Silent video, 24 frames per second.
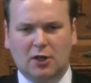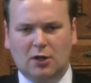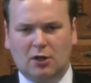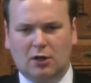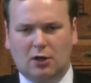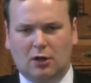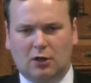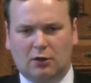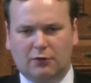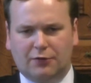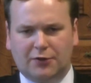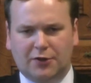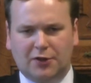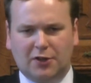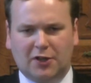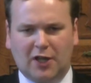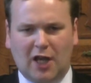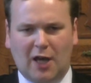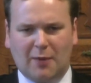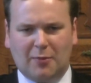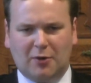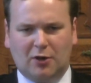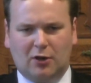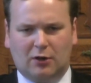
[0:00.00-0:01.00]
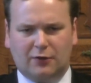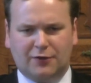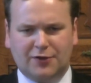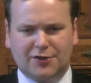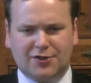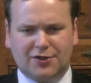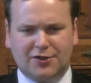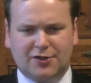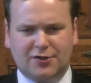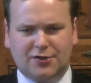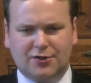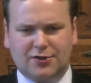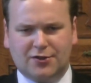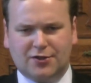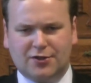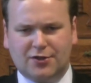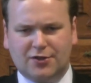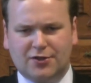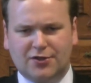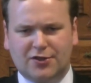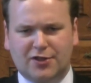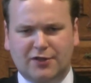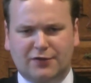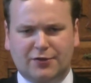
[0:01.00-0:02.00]
of the Cabinet Office's
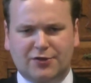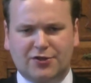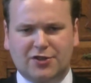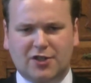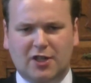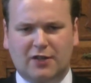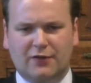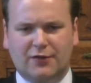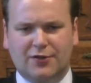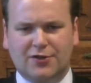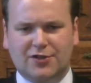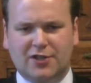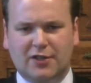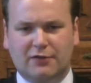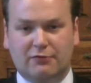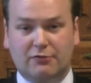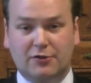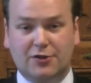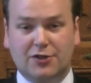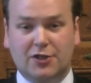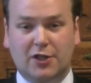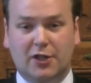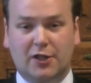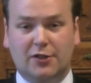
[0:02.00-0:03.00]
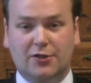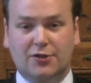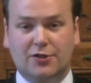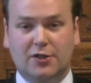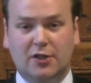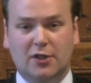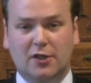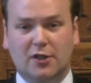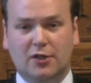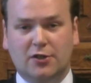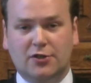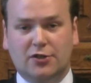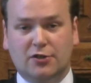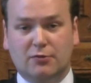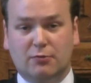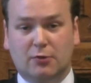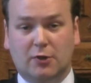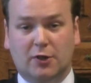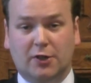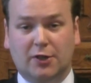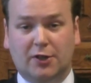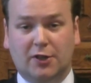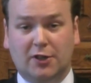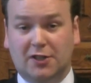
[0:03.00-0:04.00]
civil servants have returned to
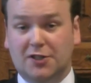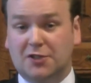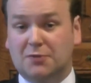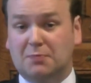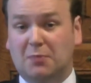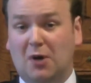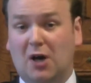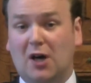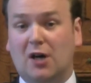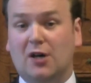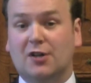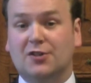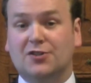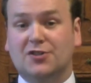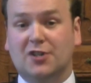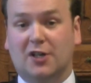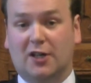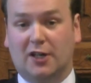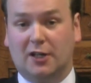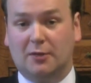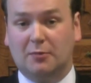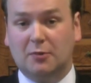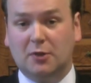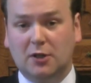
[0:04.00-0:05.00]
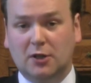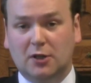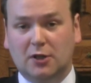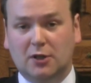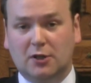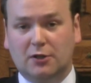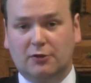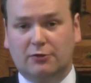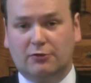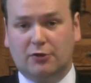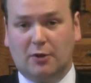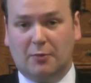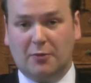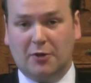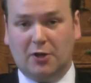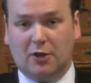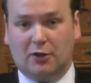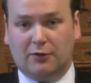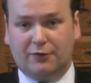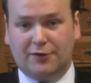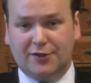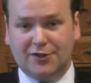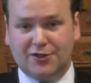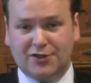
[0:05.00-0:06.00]
work at least part-time from the
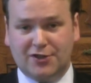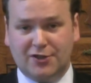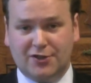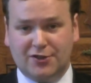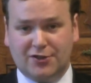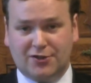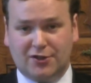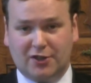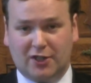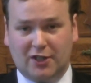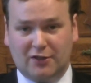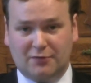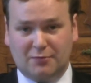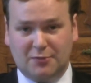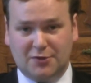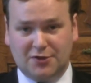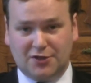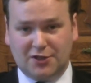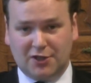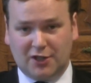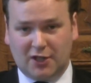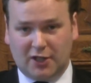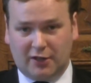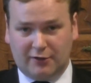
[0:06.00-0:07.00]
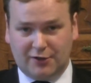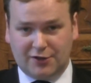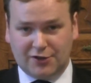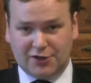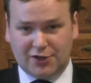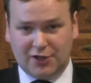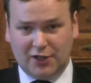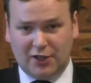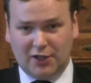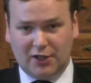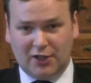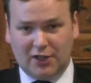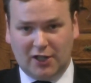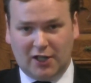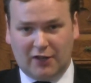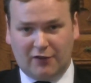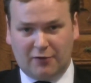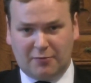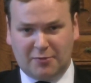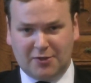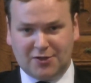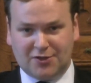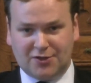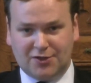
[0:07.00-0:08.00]
office since the government encouraged other
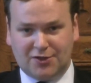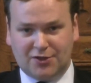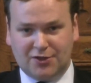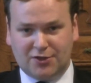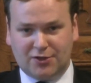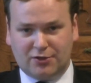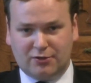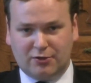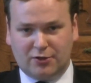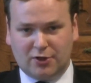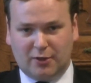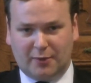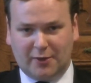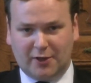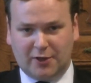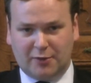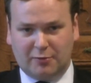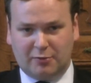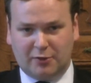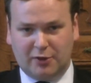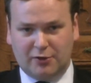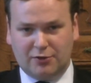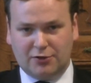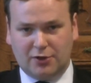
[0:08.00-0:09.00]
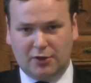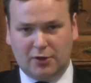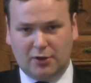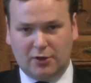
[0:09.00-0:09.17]
businesses to adopt that approach?